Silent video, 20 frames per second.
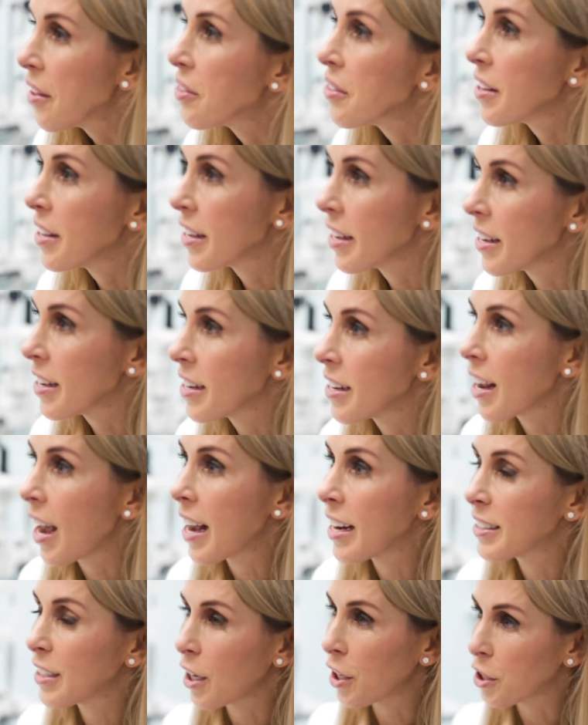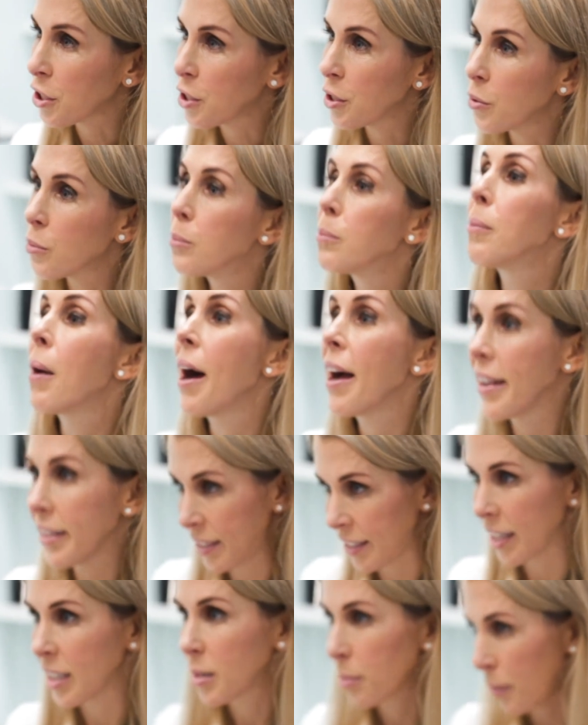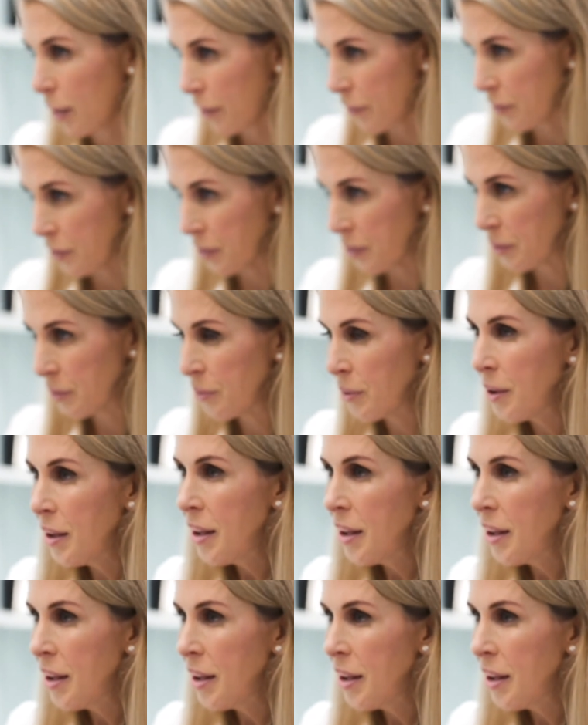And then I tell you my assessment of you,